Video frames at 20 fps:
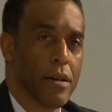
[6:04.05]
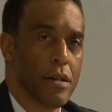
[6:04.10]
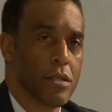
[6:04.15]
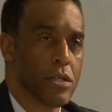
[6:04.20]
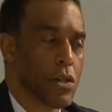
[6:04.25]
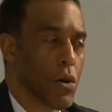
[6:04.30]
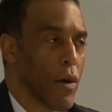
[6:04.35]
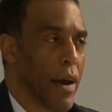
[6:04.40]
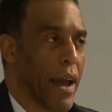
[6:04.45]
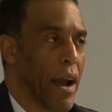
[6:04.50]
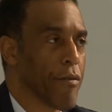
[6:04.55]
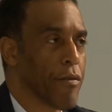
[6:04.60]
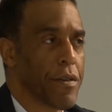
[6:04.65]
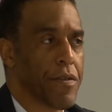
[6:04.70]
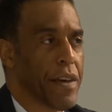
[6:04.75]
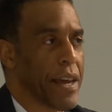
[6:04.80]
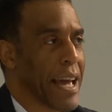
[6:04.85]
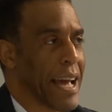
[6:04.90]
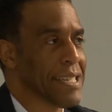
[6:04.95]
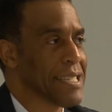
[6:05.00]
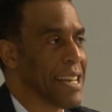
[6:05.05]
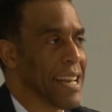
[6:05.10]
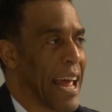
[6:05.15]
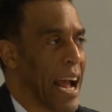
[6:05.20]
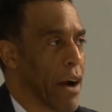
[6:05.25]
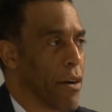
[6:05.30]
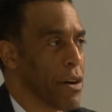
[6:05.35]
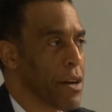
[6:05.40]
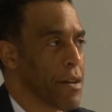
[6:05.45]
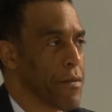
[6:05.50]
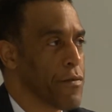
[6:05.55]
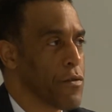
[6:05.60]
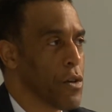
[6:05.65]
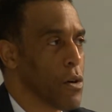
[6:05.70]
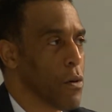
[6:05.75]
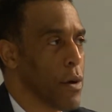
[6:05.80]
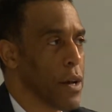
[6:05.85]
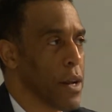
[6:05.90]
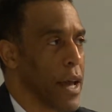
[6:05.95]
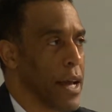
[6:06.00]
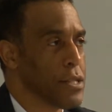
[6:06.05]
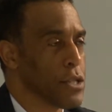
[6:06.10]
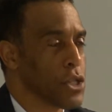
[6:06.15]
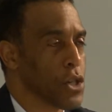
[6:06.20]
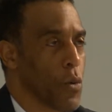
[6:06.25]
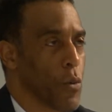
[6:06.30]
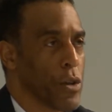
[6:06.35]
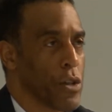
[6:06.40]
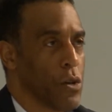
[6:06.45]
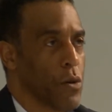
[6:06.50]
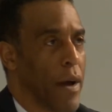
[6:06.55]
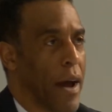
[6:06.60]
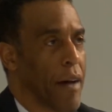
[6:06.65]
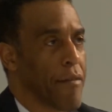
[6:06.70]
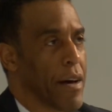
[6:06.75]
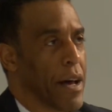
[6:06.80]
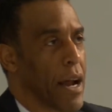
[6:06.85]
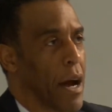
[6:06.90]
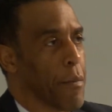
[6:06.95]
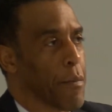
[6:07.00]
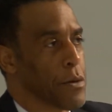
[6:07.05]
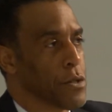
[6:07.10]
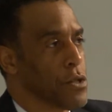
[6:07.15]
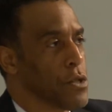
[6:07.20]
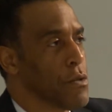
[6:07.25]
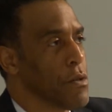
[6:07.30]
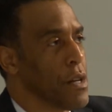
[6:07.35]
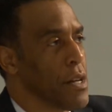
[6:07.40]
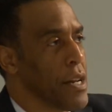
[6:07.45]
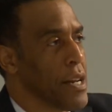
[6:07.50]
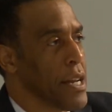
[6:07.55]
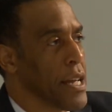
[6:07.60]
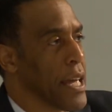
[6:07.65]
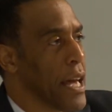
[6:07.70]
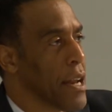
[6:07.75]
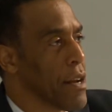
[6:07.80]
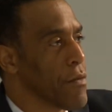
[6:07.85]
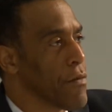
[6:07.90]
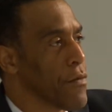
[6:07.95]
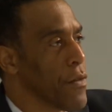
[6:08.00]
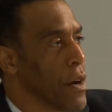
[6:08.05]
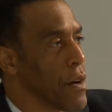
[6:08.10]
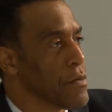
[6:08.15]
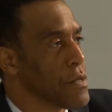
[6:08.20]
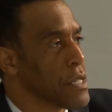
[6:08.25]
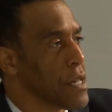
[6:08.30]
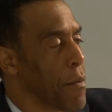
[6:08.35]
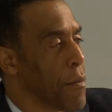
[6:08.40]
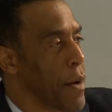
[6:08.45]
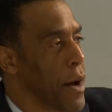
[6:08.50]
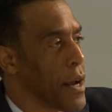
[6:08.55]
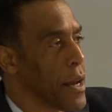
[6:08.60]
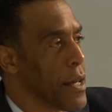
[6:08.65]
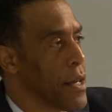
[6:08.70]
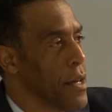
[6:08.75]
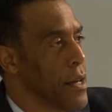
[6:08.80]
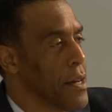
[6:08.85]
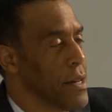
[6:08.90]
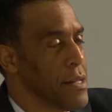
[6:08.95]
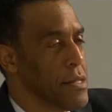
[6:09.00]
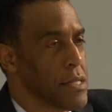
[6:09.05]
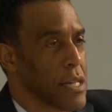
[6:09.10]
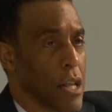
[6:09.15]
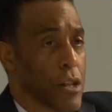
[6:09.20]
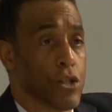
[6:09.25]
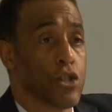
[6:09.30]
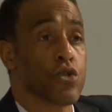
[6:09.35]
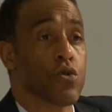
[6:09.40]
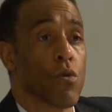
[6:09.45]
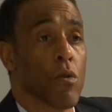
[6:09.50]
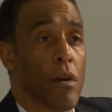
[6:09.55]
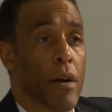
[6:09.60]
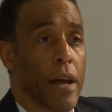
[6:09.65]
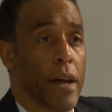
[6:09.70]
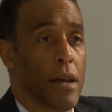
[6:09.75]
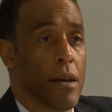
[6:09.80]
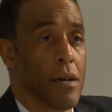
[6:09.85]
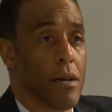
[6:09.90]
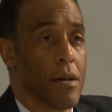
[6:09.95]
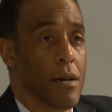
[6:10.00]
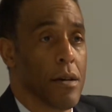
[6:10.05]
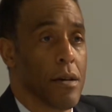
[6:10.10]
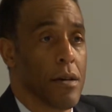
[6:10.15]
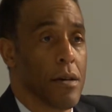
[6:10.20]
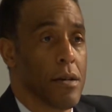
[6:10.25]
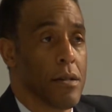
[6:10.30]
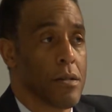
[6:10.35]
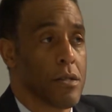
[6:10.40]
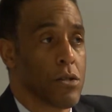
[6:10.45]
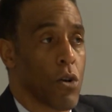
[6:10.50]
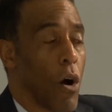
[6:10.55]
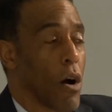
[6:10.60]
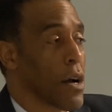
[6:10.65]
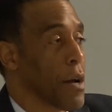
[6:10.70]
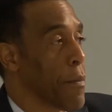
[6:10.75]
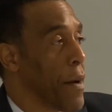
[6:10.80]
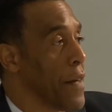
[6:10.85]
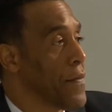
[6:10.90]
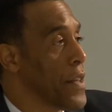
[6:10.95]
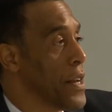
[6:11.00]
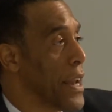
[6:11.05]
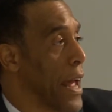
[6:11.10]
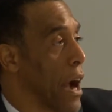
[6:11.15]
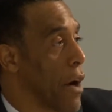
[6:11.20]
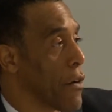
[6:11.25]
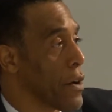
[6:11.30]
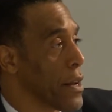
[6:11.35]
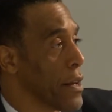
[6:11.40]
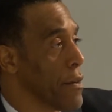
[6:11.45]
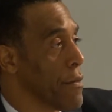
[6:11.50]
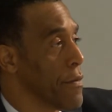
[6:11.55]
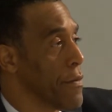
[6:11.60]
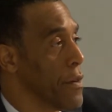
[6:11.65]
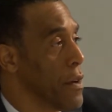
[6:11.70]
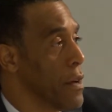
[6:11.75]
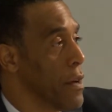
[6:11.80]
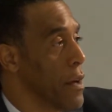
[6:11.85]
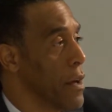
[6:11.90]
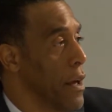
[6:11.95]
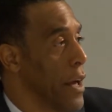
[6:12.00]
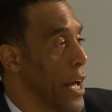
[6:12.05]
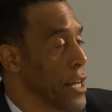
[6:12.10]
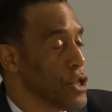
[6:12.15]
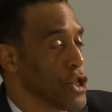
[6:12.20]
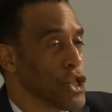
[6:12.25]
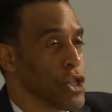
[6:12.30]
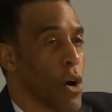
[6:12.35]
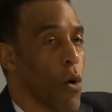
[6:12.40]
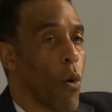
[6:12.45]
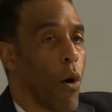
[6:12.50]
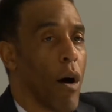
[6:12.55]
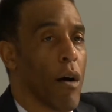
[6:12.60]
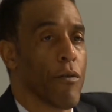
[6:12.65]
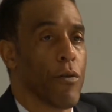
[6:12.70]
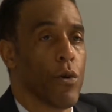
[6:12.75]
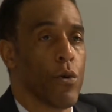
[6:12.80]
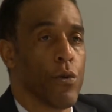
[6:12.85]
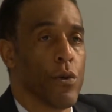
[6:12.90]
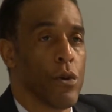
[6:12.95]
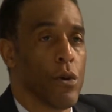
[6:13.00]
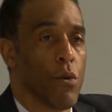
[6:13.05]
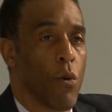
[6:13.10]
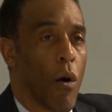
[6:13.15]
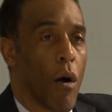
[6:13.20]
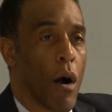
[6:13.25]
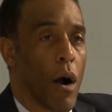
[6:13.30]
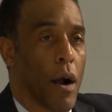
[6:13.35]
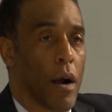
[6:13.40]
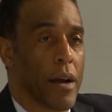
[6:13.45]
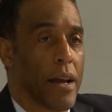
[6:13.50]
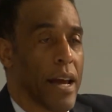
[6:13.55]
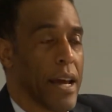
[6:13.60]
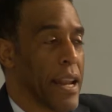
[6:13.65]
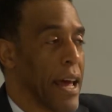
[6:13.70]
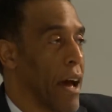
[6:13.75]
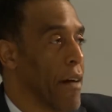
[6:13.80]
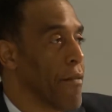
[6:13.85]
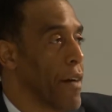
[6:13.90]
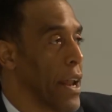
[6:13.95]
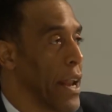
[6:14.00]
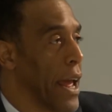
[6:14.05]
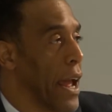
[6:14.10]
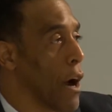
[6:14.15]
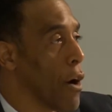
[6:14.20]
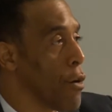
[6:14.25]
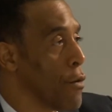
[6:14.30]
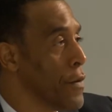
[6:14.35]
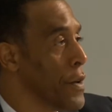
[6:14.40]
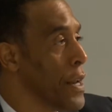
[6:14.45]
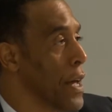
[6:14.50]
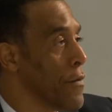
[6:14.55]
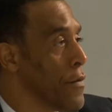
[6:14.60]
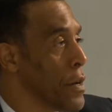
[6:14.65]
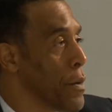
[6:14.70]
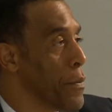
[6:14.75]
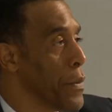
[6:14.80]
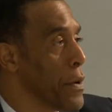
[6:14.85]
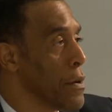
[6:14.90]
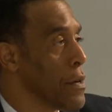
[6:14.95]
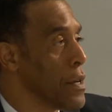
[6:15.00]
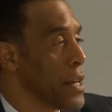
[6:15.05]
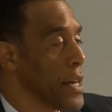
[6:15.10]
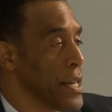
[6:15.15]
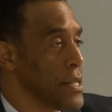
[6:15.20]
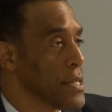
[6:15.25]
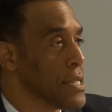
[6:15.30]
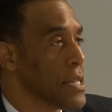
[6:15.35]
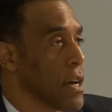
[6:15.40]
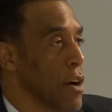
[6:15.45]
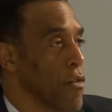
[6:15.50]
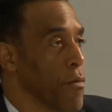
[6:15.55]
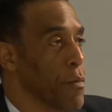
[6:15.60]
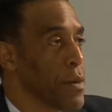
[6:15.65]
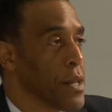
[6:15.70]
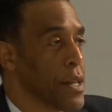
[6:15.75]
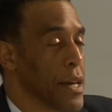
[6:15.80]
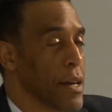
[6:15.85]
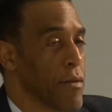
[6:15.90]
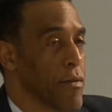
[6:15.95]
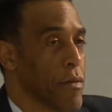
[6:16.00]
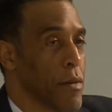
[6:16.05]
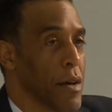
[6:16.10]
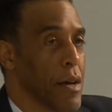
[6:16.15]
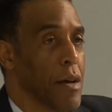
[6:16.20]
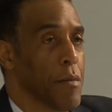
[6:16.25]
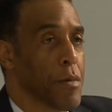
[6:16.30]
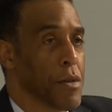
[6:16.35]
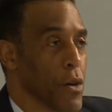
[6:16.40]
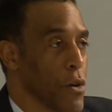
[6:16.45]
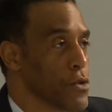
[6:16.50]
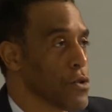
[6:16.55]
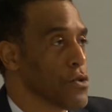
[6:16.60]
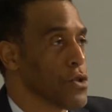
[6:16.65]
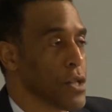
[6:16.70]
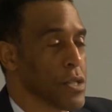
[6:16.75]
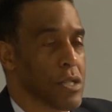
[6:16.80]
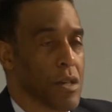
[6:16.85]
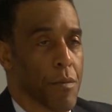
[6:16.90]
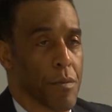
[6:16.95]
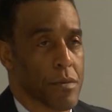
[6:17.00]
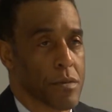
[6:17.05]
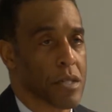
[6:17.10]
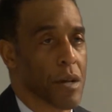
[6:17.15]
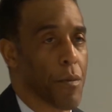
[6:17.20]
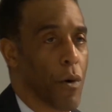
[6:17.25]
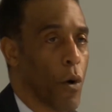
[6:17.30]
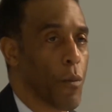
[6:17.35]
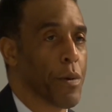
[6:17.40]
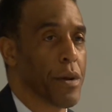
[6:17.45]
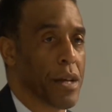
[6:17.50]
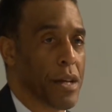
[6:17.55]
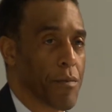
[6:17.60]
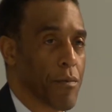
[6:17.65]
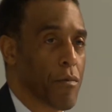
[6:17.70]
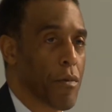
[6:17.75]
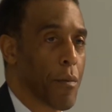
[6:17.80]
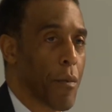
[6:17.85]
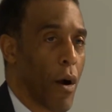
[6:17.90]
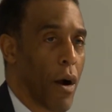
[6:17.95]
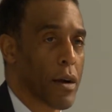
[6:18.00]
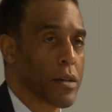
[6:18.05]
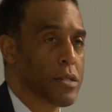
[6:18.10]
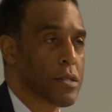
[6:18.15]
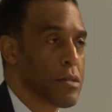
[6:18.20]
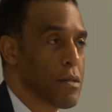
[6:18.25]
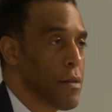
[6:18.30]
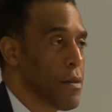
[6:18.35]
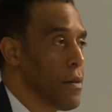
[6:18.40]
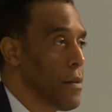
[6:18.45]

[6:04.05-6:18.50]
So everything has a narrative to it. And so when you have that opportunity to get in front of somebody, tell a story, talk about the narrative, and show off who you are and have that air of inevitability and self-belief. But those are just some opening remarks.